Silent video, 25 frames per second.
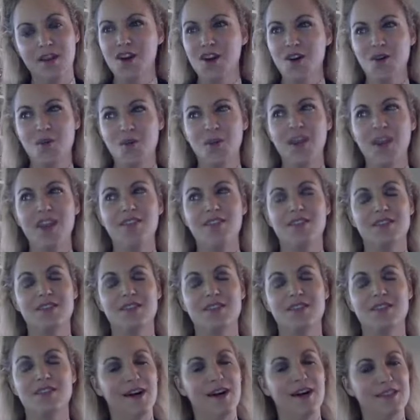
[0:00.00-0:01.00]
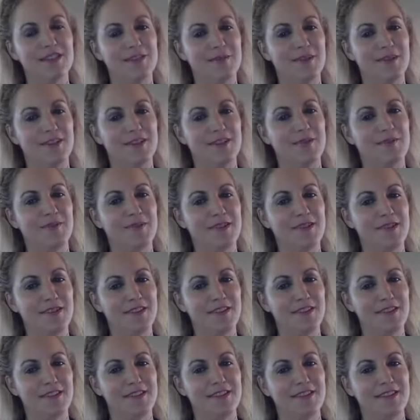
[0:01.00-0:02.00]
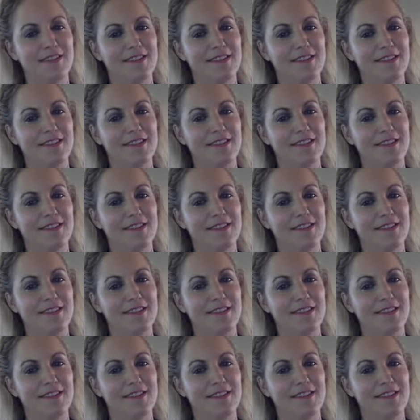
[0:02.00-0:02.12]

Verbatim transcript: we have some awesome entrepreneurs.